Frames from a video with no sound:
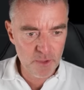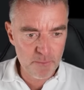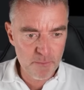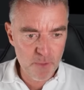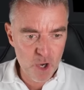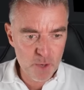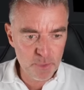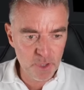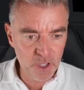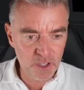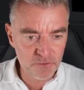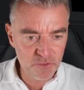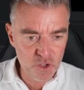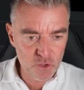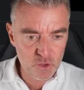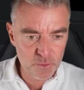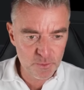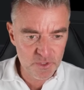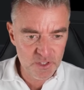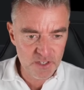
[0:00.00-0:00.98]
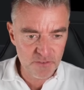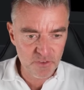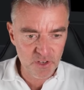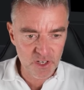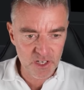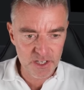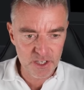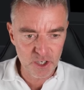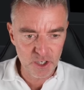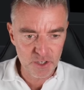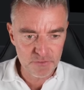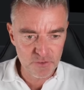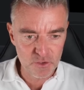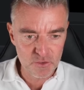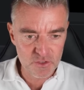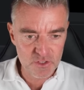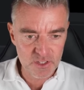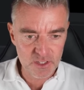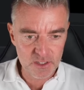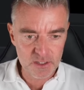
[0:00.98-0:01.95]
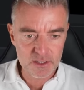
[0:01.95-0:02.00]
in mobile view specifically iPhone
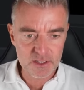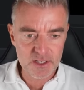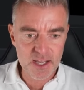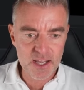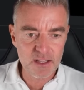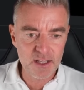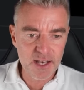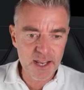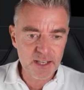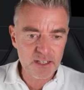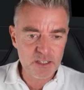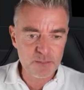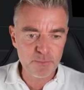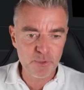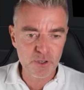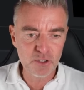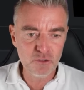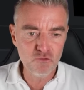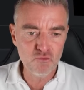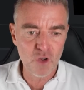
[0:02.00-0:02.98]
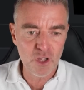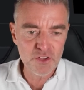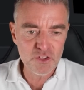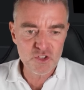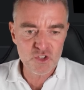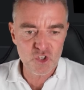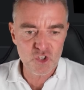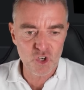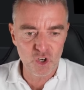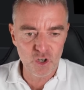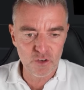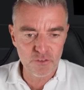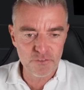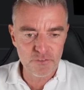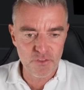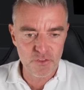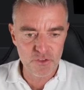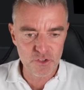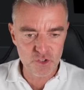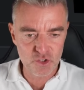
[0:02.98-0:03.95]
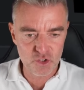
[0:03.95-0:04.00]
16, the next button runs off
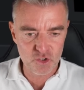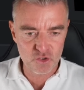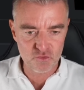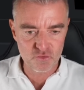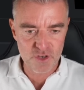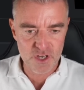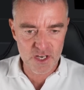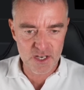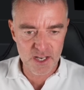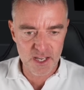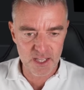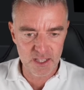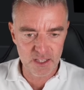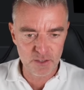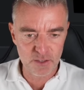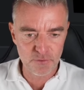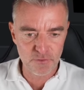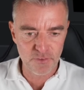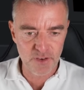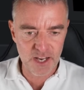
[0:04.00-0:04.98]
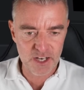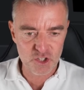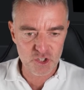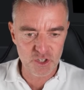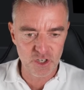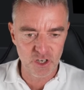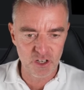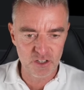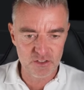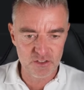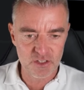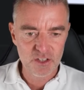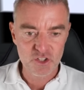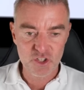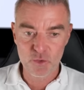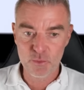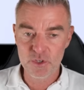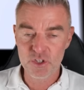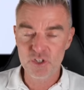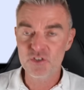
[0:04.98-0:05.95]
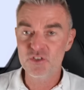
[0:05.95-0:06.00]
the screen in the flashcards.
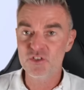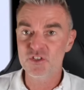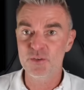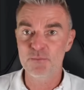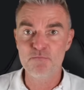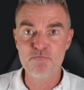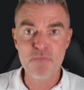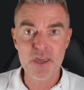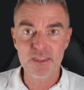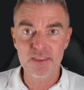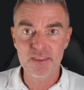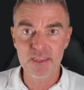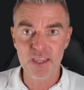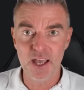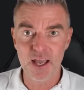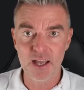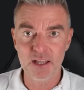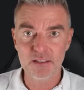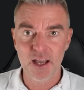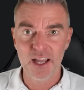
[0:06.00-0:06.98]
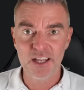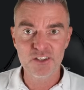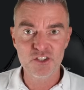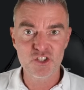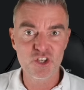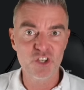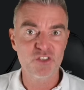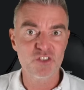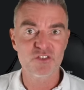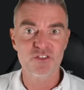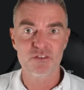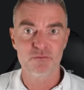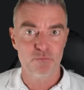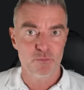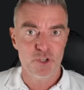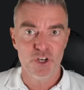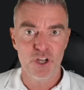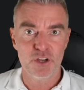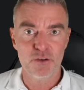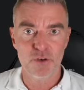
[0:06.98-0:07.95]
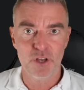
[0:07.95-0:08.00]
So we just submit that and just,
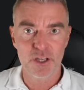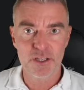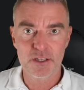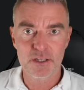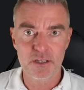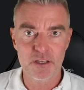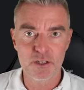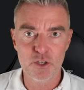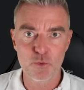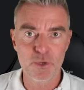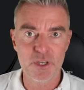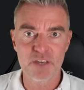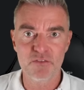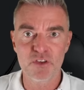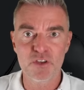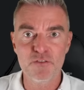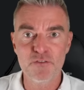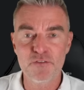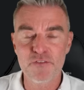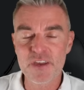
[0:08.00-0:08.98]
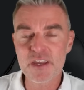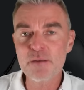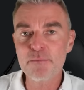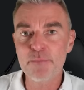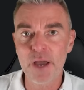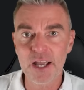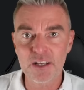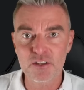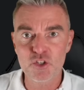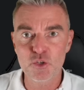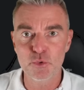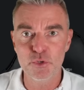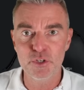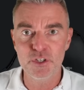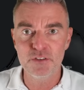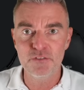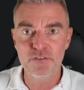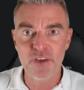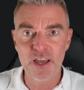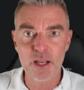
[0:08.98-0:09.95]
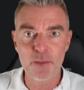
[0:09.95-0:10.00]
you know, like you were giving feedback to a
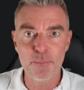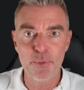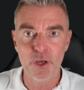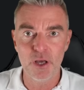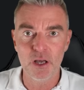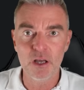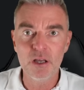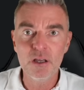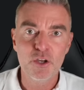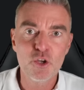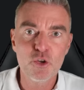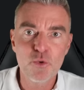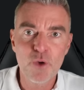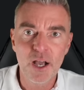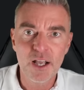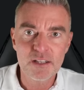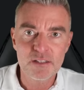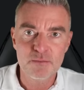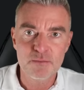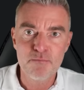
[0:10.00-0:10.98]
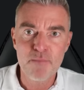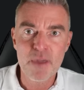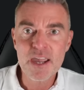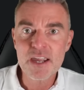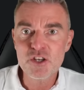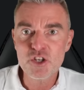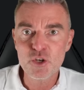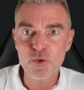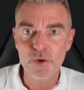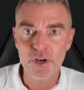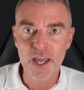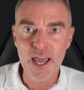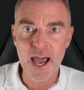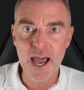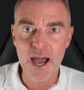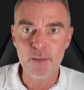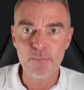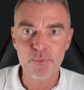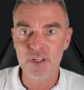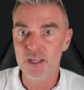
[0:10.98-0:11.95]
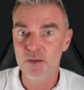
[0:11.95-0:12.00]
developer who has made you an
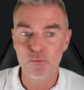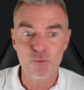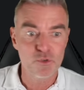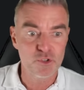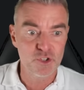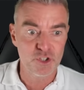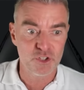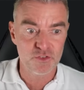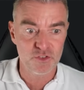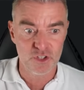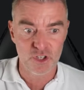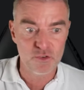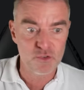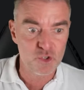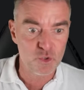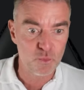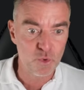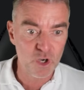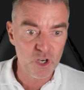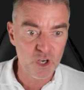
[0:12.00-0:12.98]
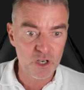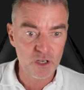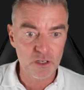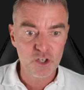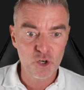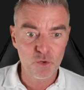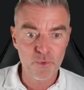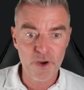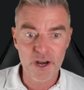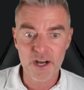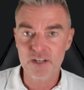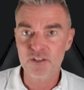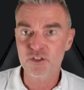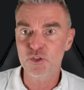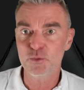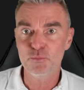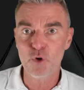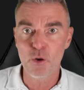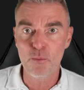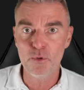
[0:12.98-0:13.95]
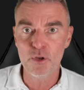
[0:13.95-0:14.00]
app, it will just go to work, correct
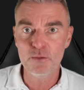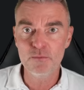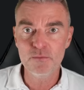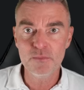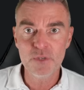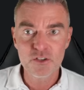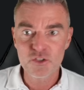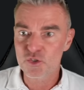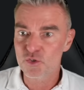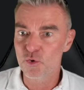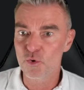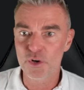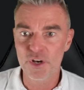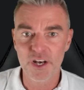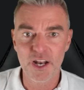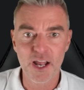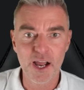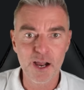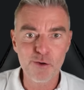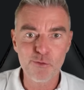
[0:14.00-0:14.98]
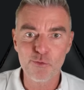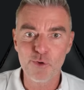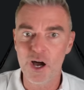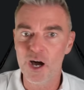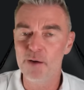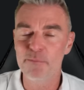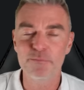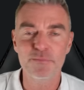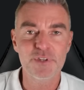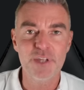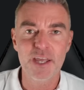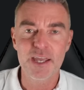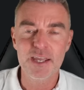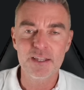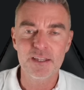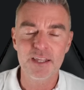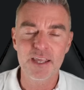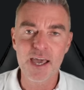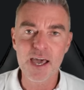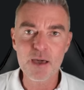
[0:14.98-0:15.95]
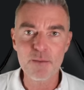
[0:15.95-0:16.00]
the problem, sort it out, update
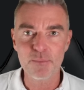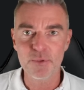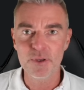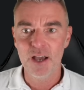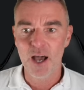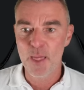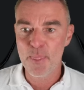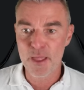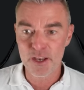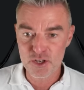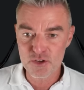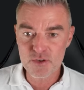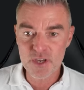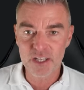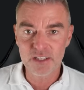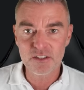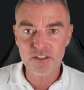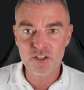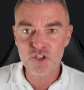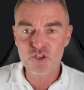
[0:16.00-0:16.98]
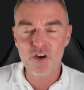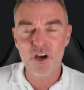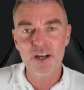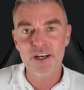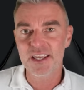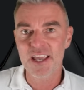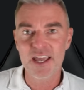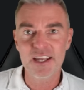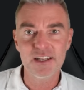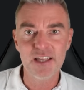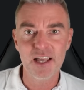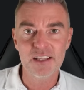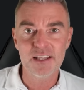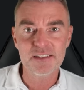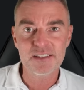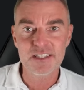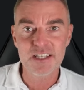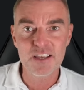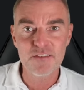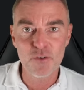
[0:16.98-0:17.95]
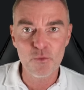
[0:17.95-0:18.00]
the app, and then you get to try it again and
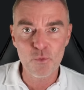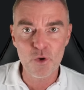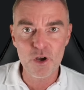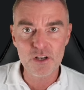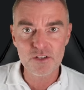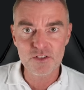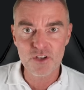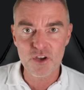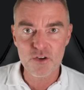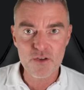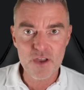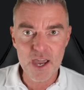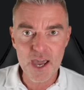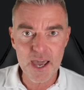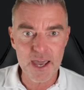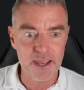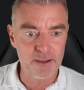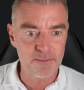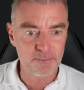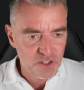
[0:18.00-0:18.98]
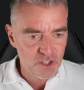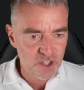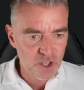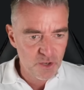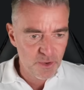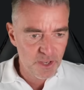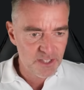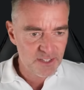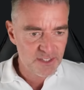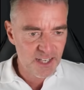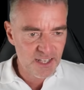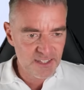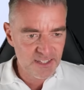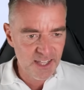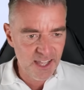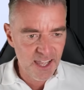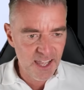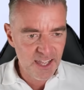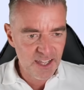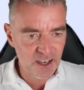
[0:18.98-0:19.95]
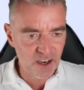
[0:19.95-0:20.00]
see if it works okay. So it says
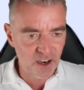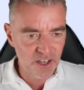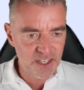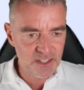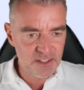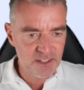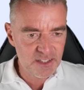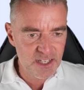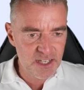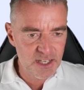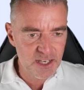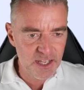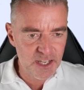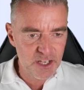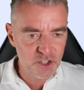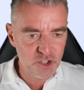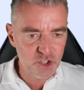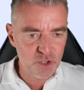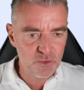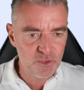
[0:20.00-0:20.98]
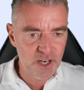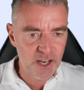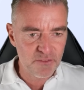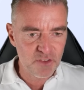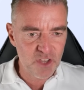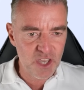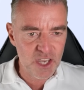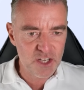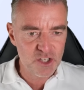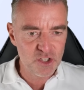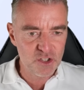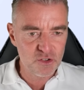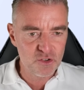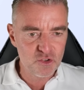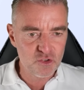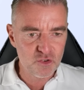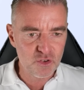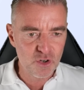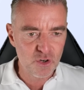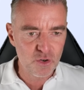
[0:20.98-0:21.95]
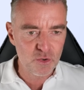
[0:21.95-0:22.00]
there, I can see the issue, the navigation
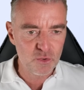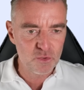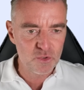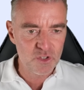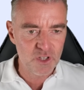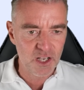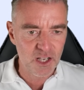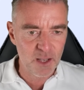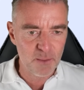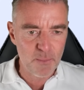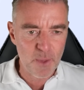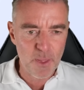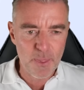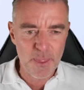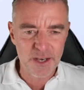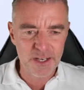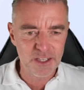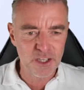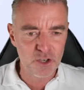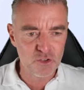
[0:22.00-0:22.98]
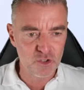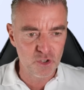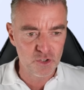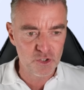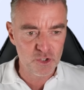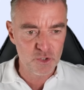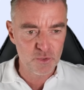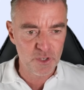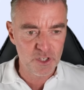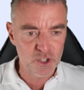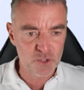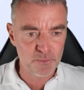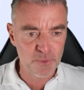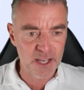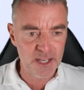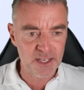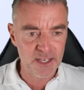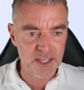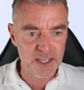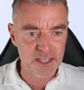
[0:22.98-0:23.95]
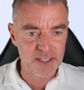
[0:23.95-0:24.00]
controls, and then it goes on to
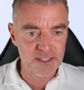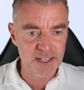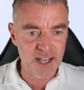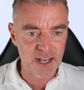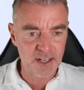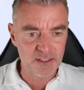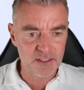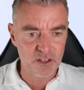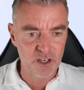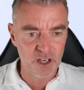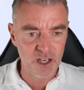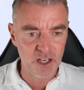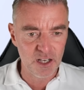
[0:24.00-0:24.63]
explain the exact